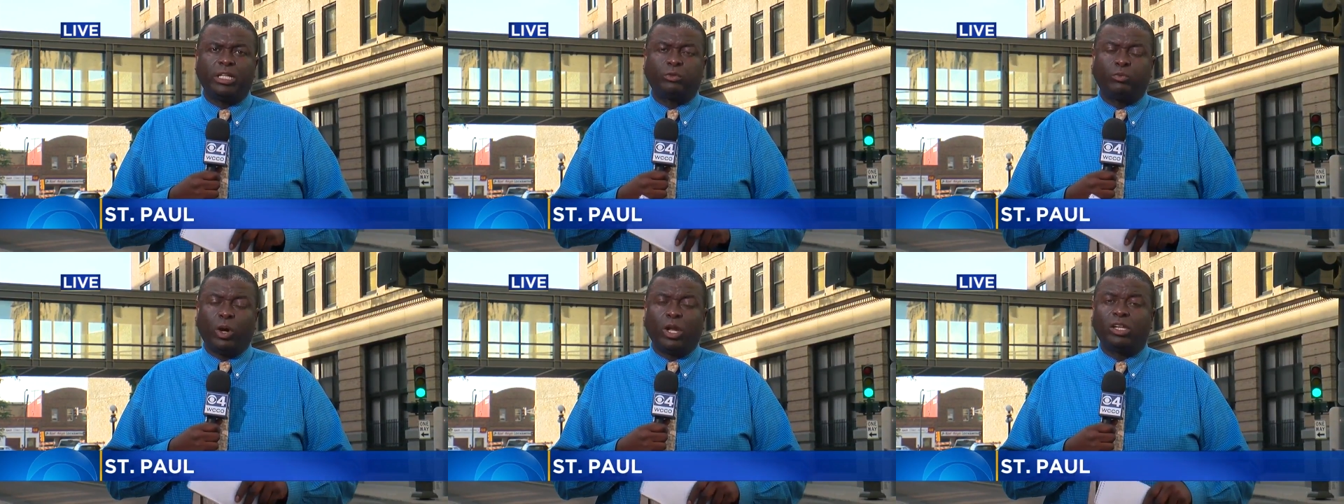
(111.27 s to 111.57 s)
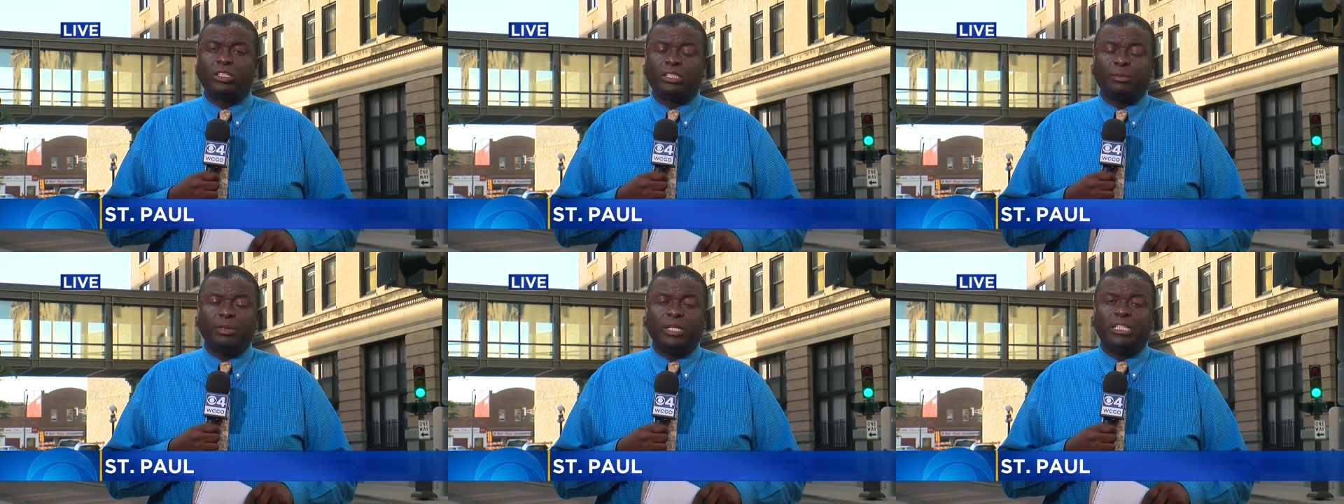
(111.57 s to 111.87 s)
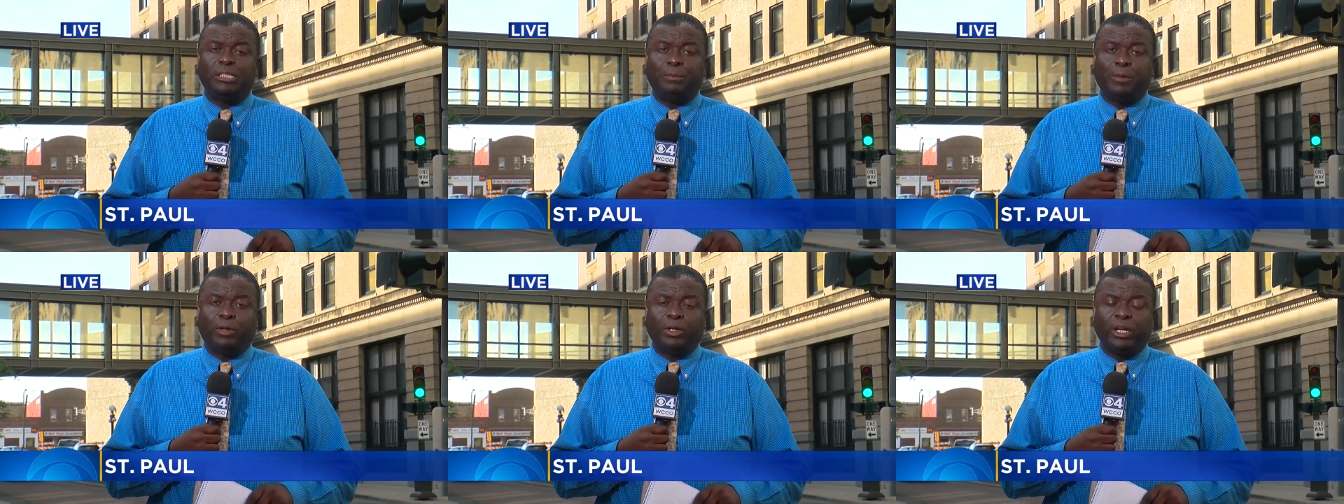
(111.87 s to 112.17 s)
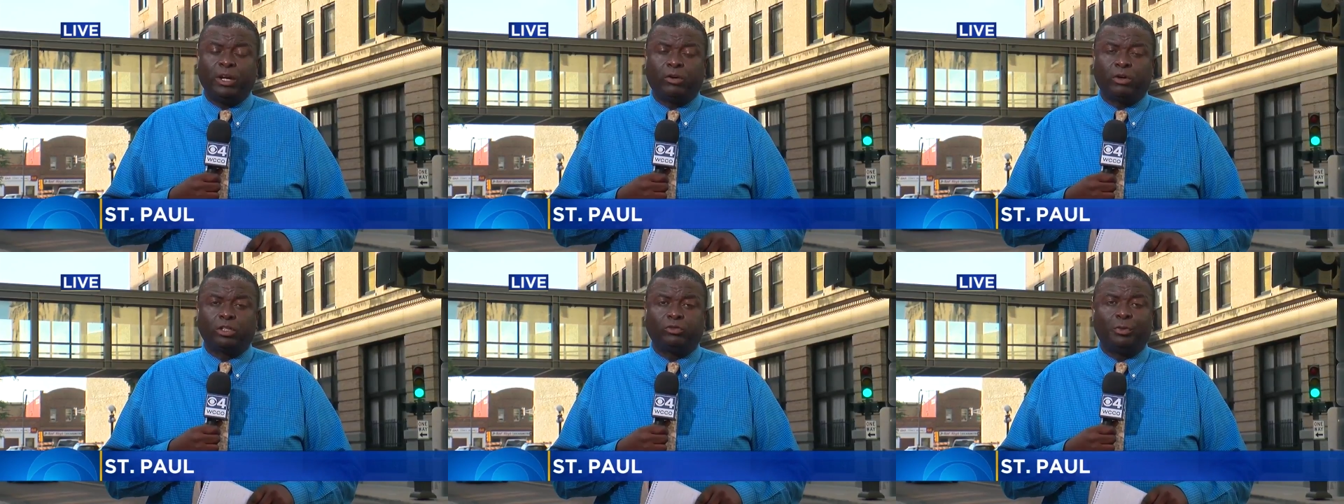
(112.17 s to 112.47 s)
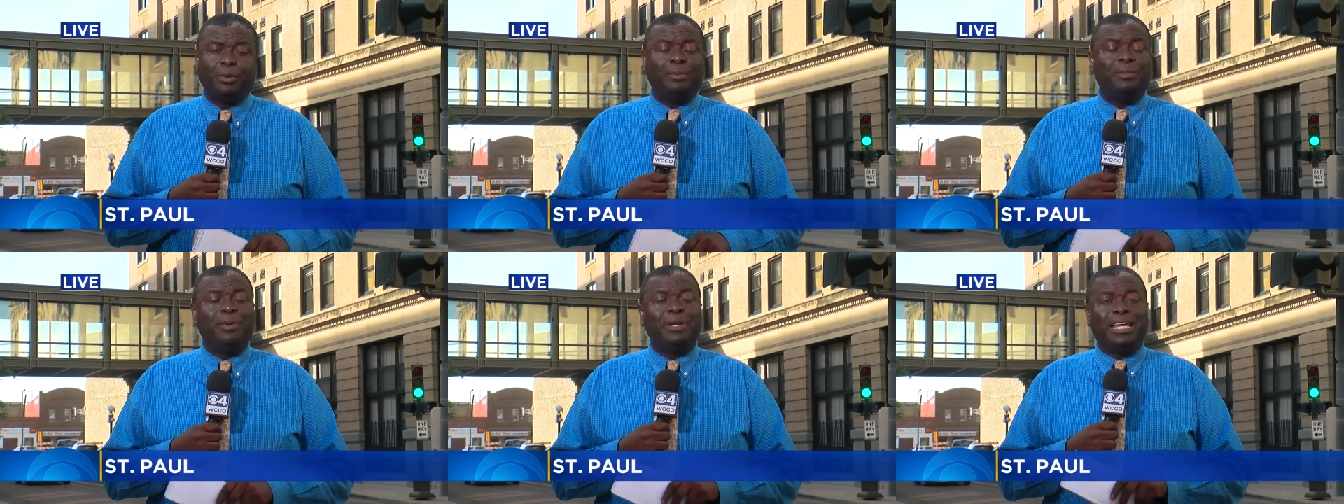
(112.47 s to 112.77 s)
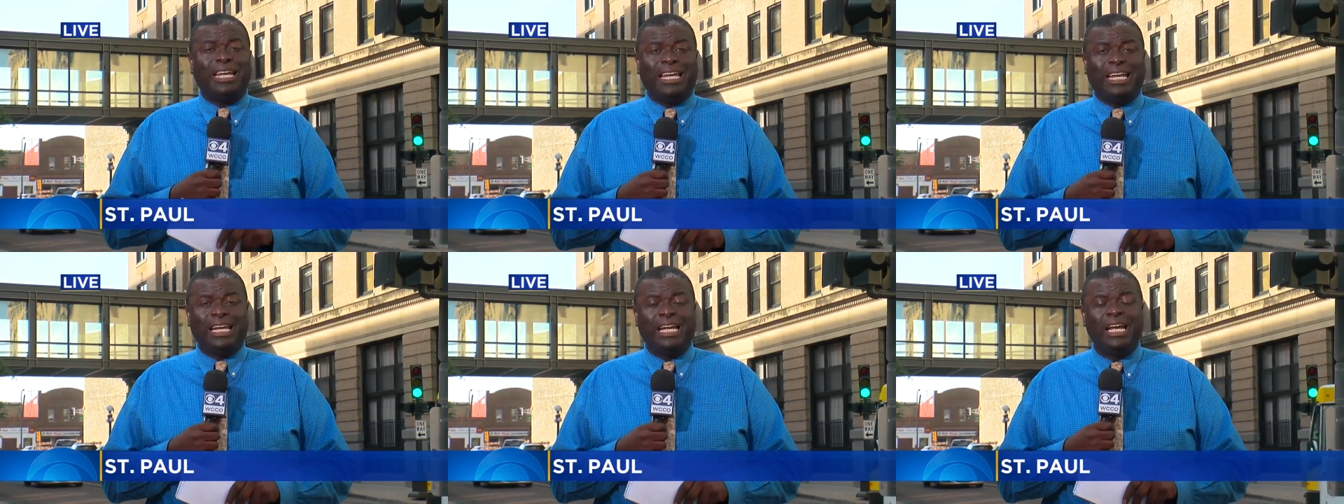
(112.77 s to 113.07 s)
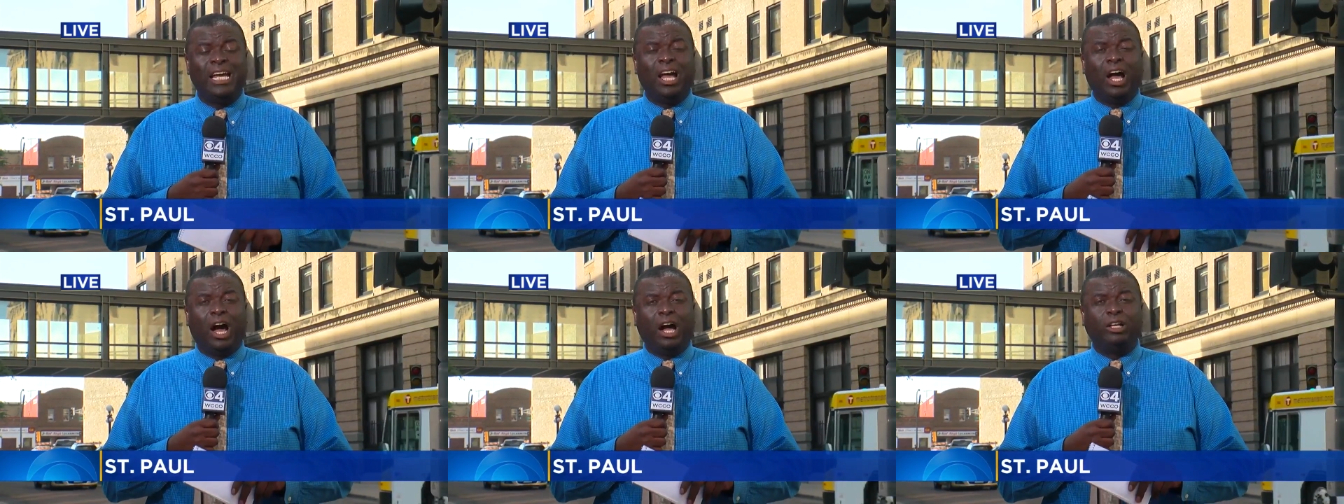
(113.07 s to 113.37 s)
as well as some of these building owners, will be meeting
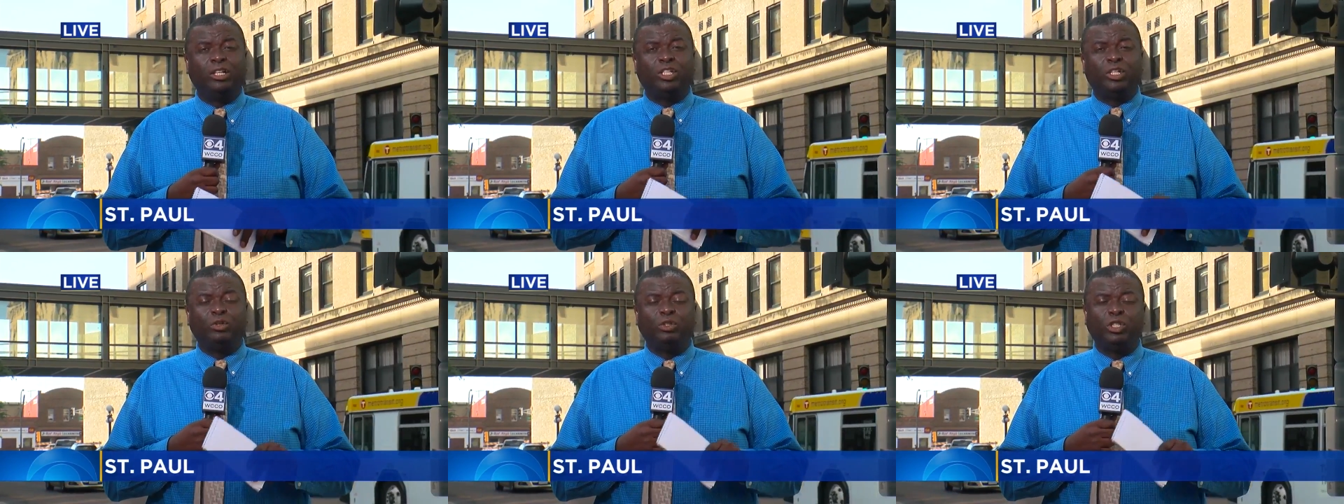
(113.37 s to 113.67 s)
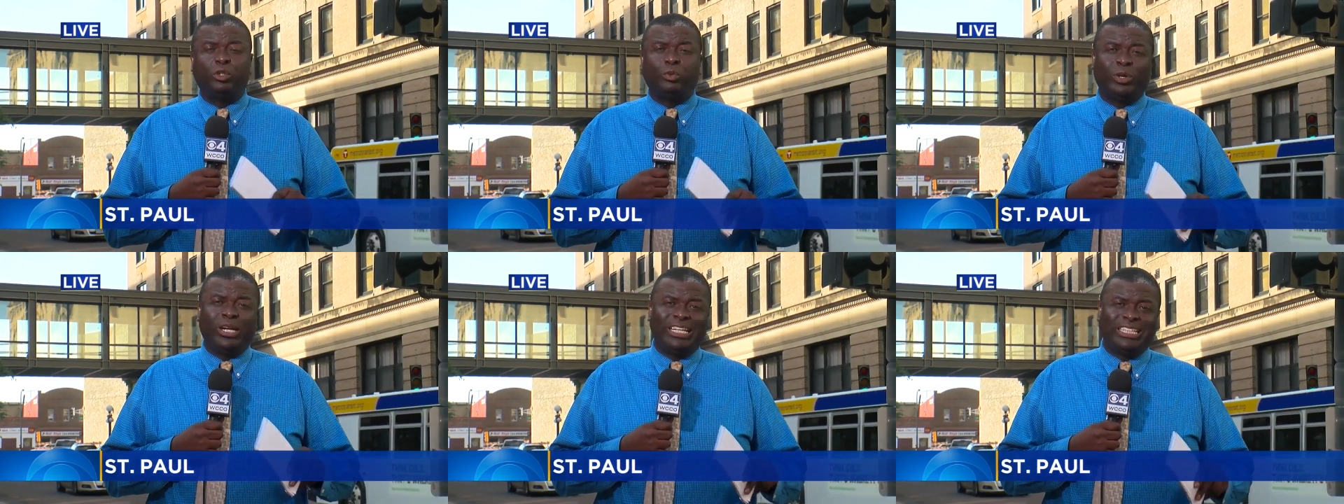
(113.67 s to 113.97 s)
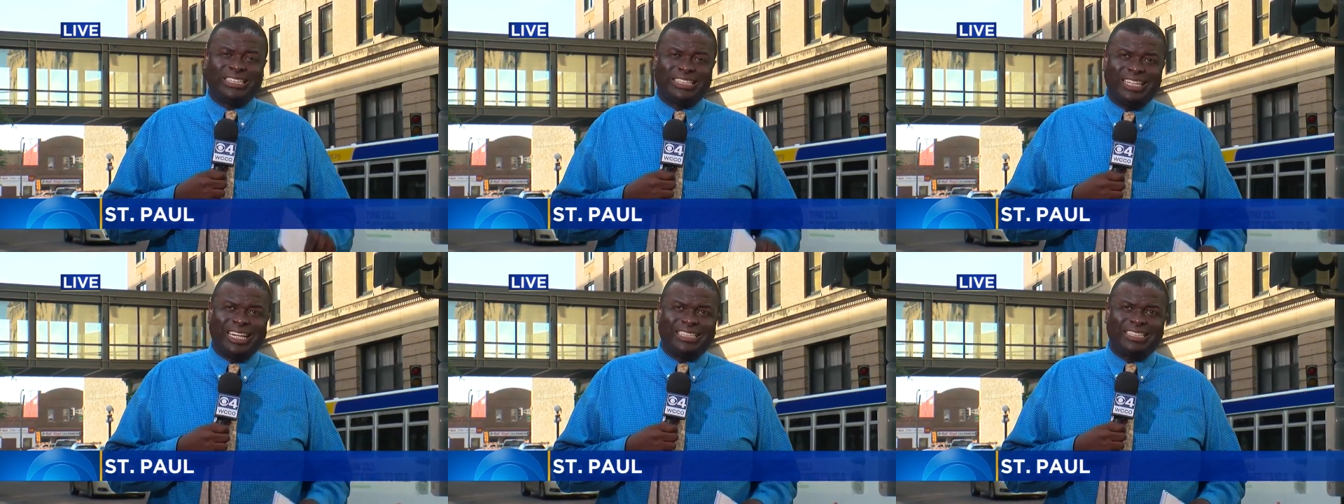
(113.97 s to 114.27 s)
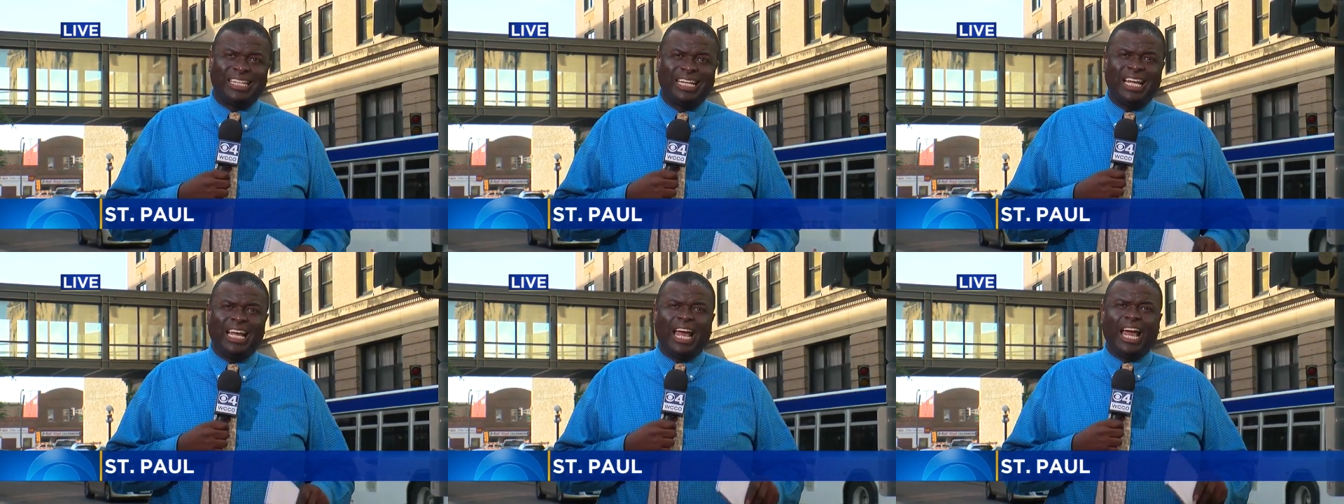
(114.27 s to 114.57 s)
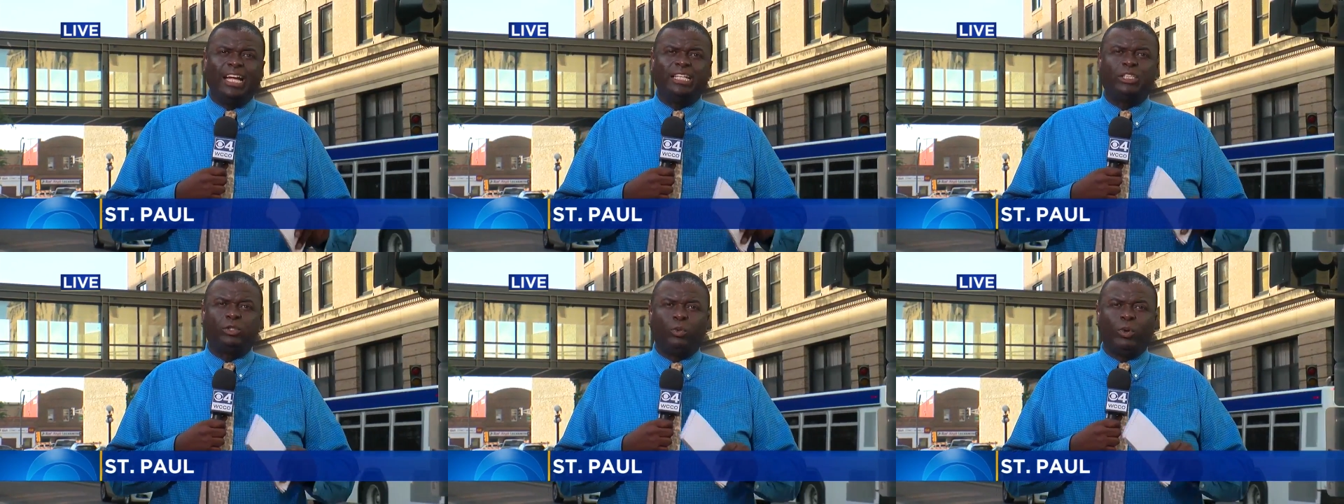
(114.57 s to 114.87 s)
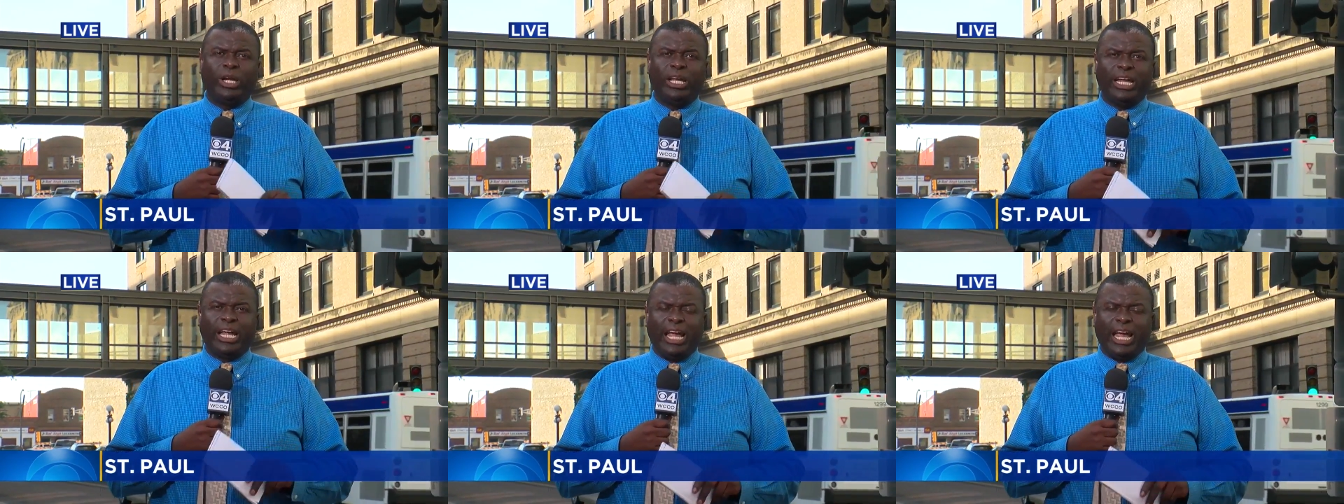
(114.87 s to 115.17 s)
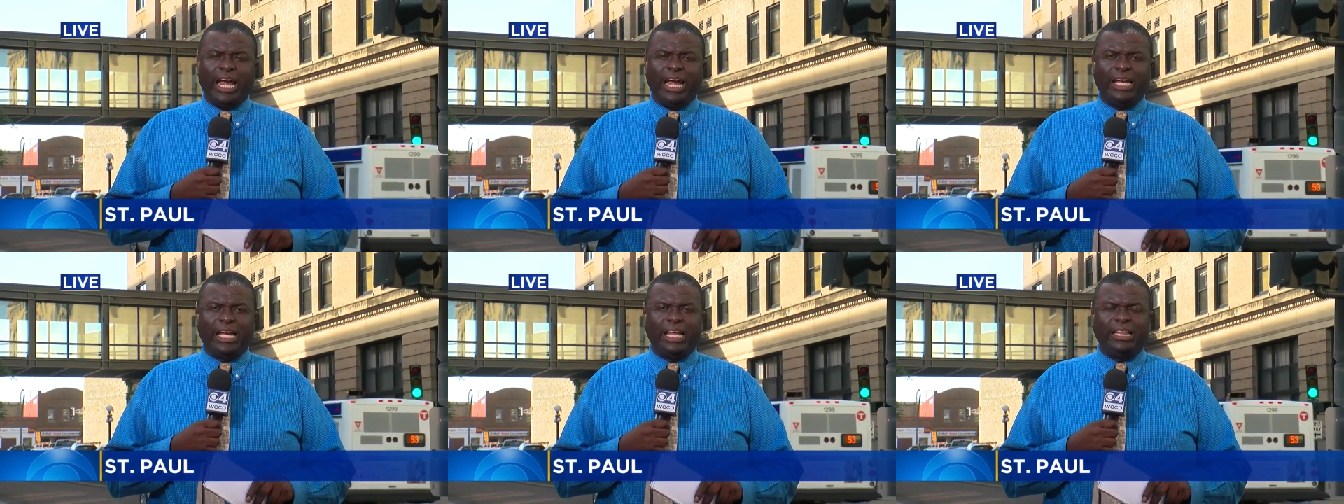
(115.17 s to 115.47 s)
on June 26 and 28,